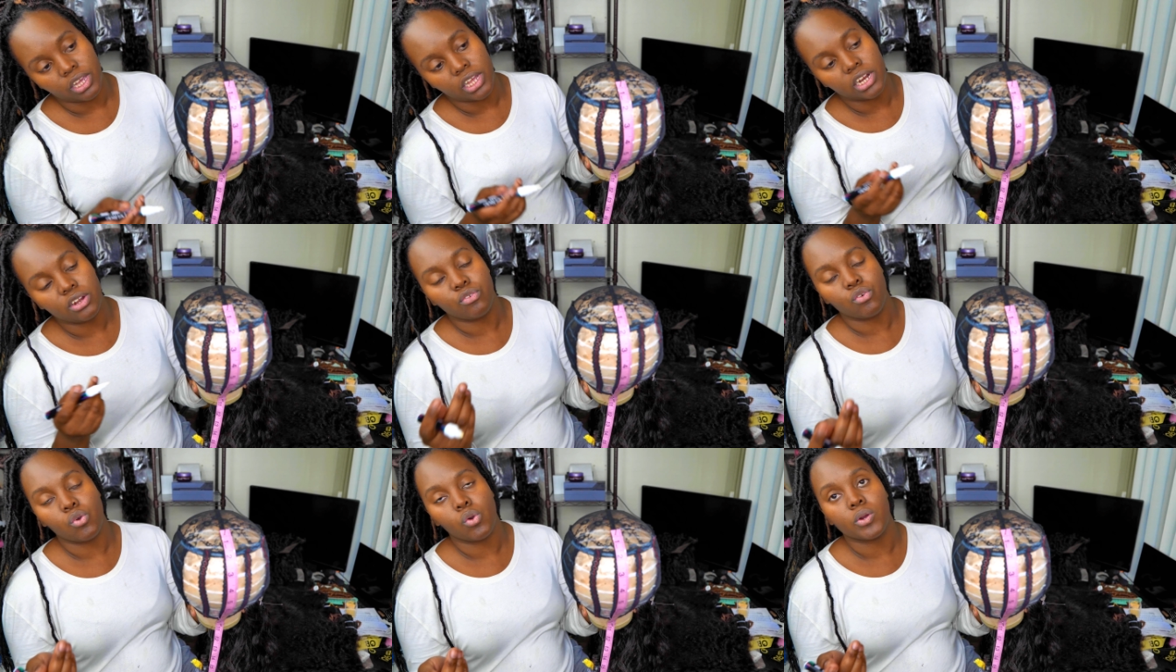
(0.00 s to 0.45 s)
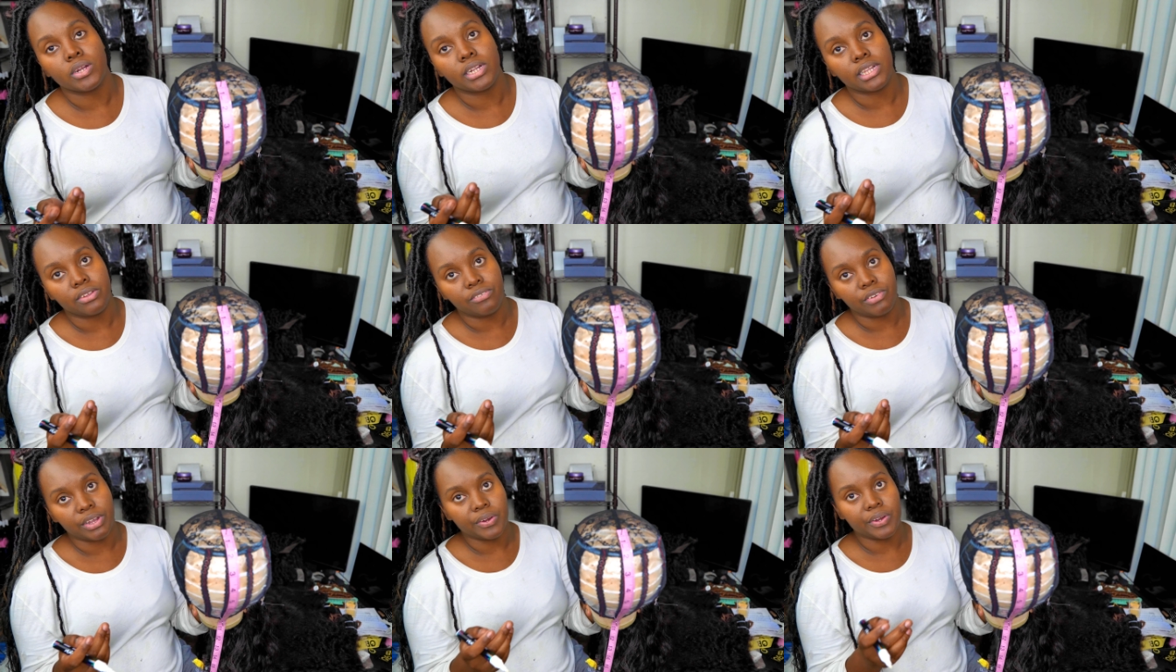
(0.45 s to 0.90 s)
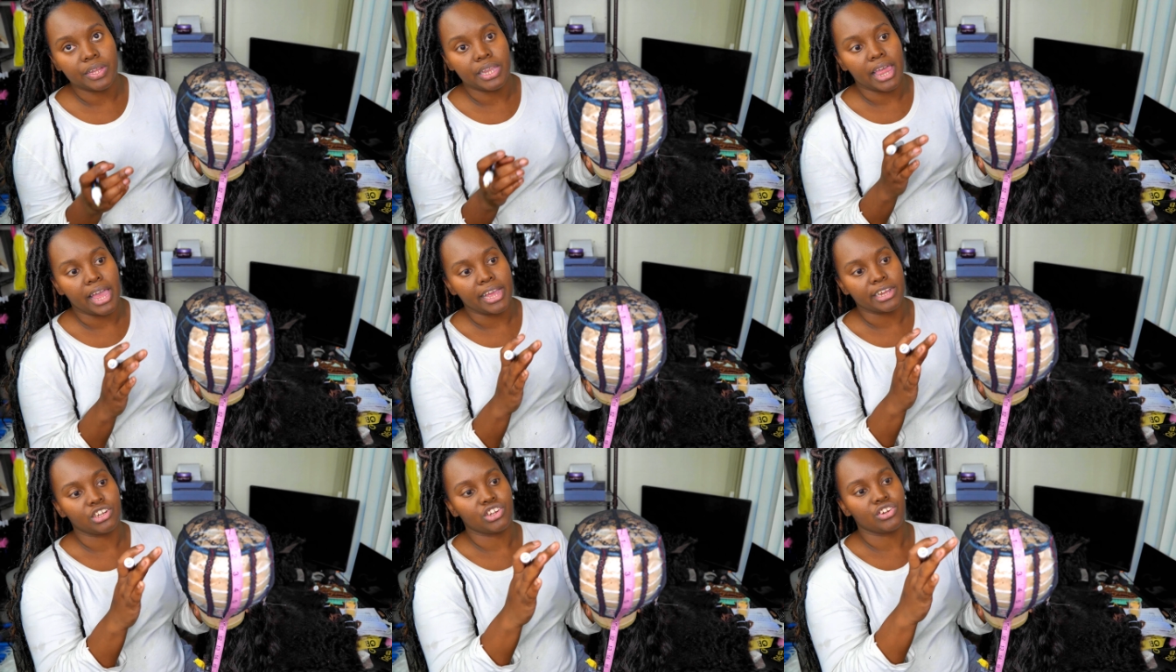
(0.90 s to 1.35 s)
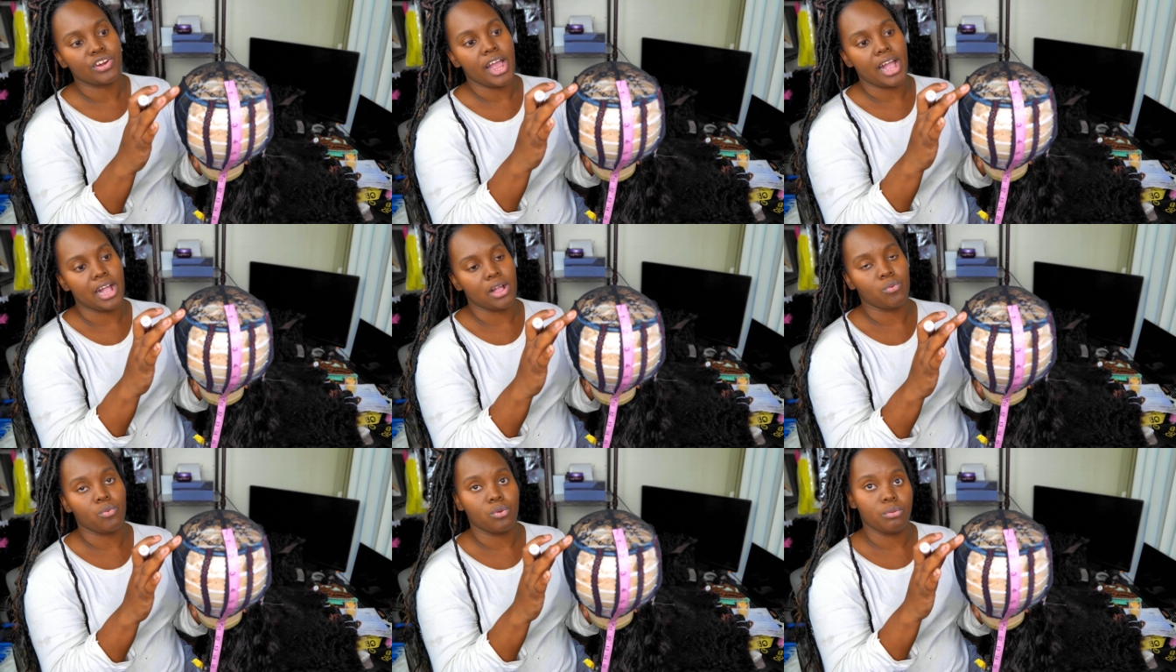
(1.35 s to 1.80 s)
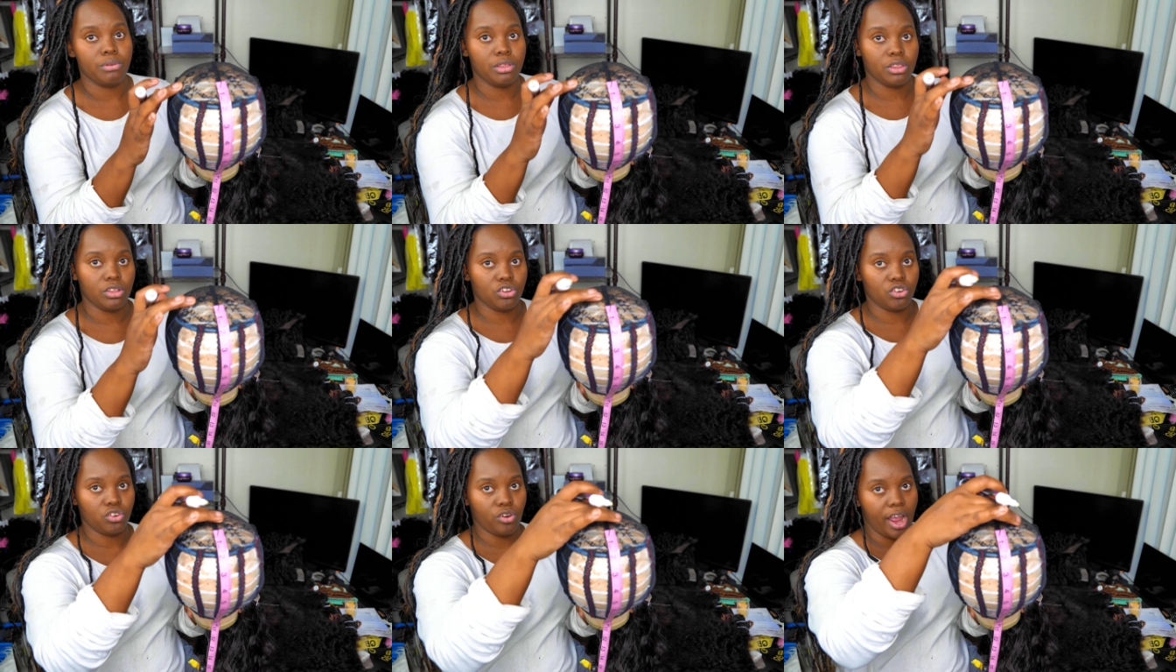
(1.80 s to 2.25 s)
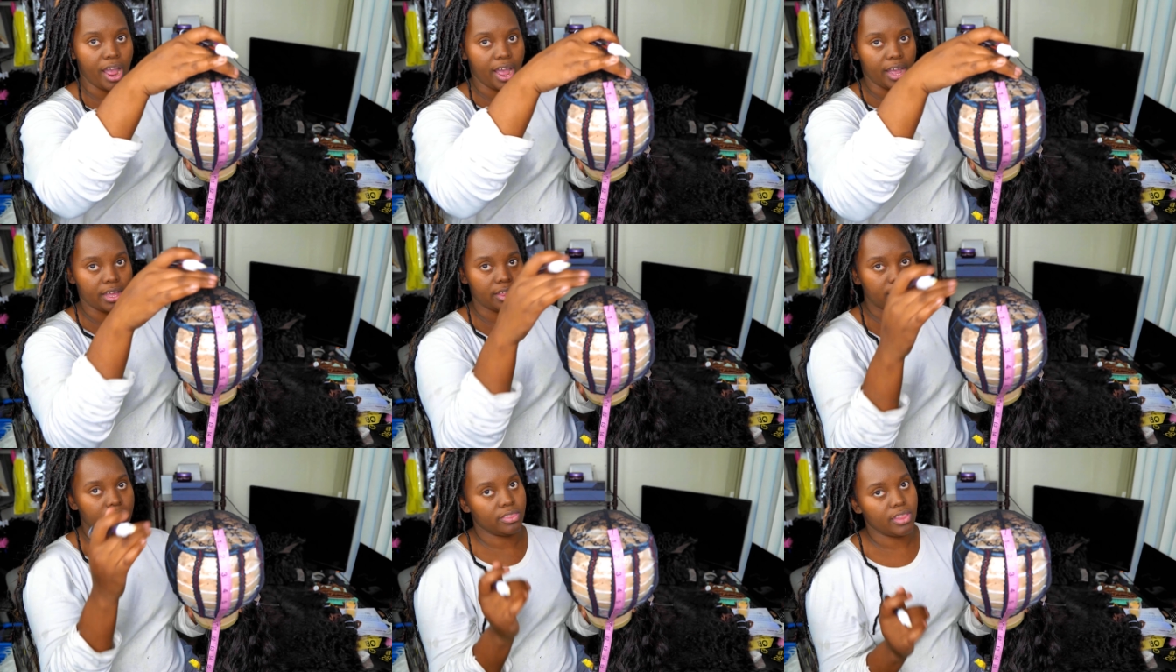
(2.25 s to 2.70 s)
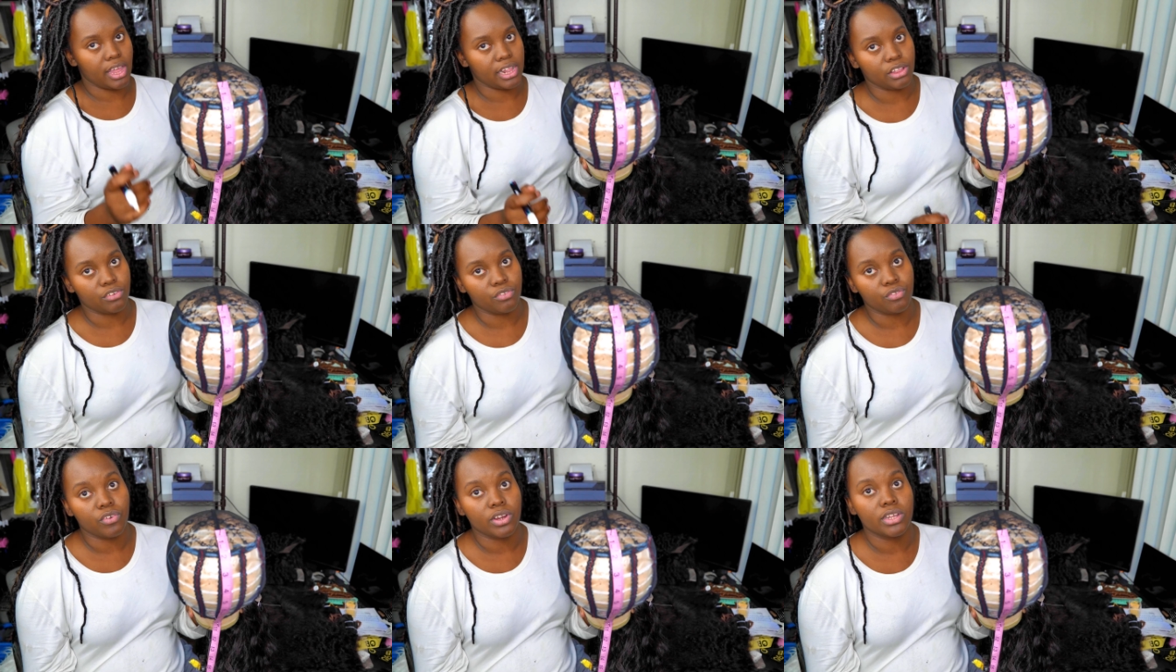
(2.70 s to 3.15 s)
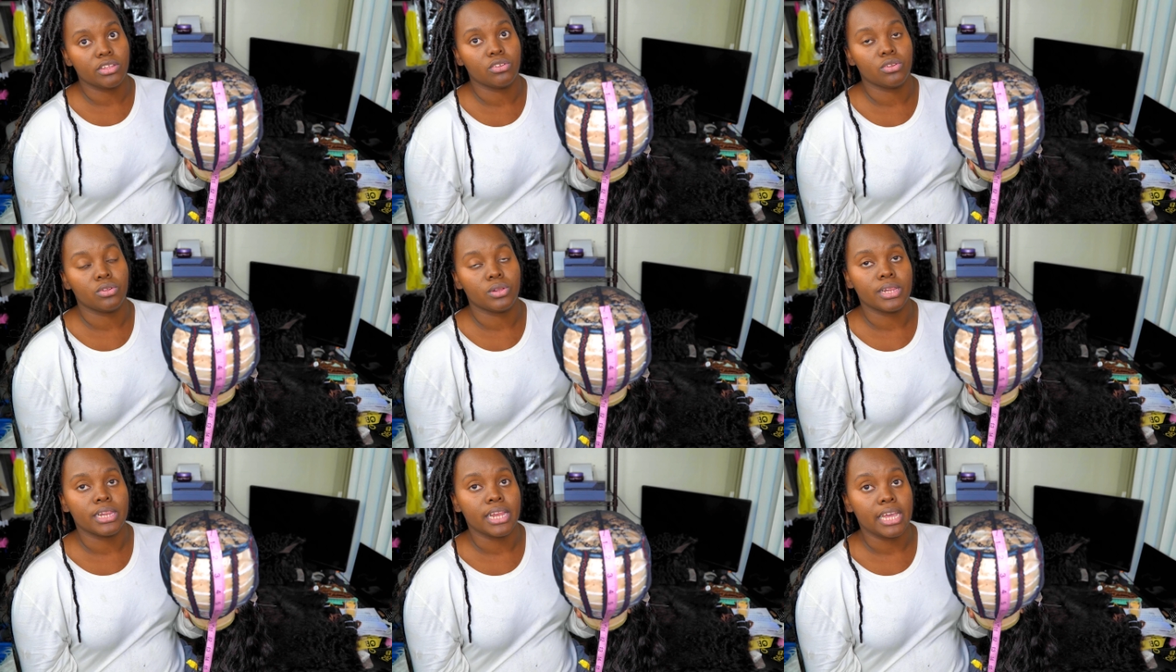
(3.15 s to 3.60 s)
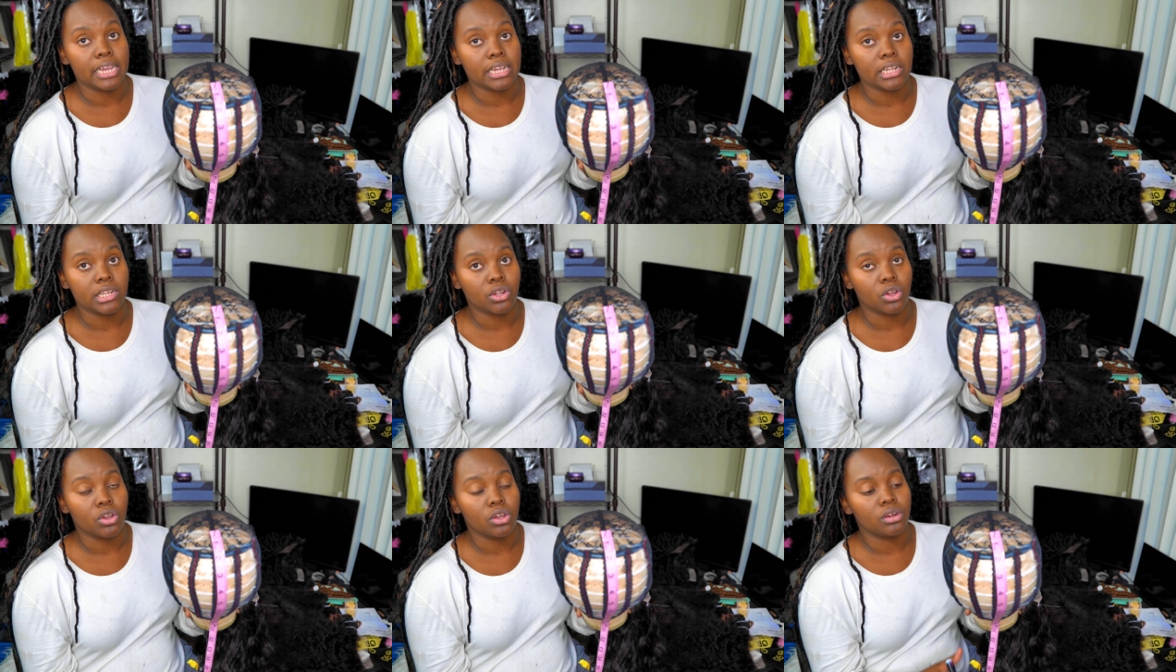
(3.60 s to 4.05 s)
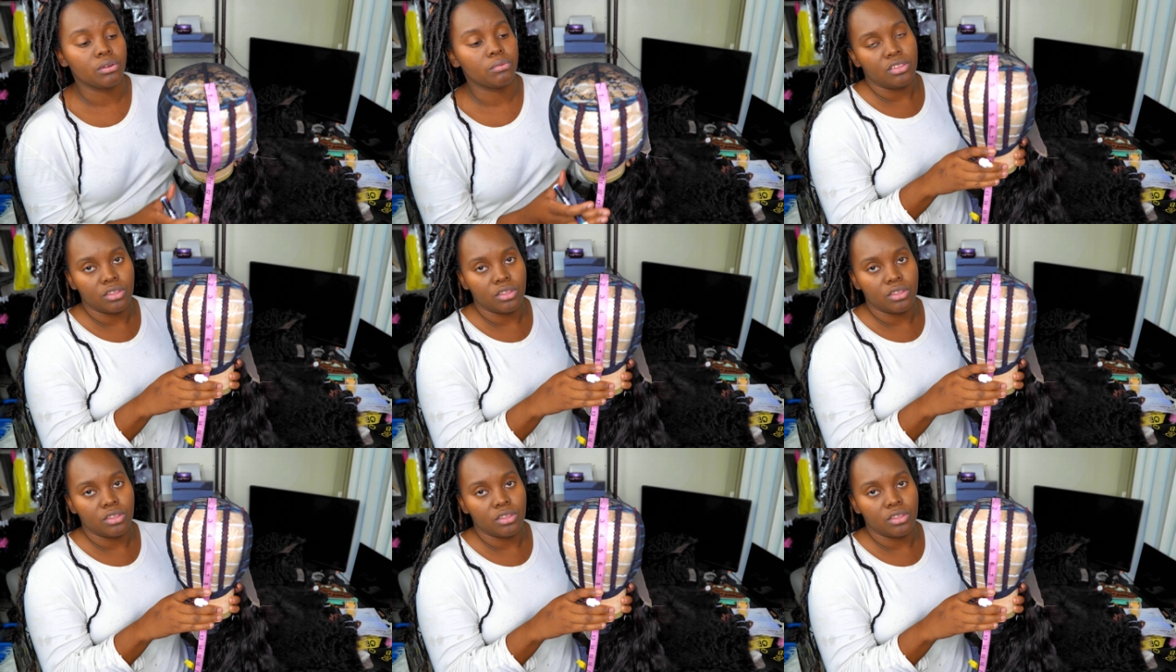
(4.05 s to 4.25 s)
And of course the very last track will be the track that the frontal lays on.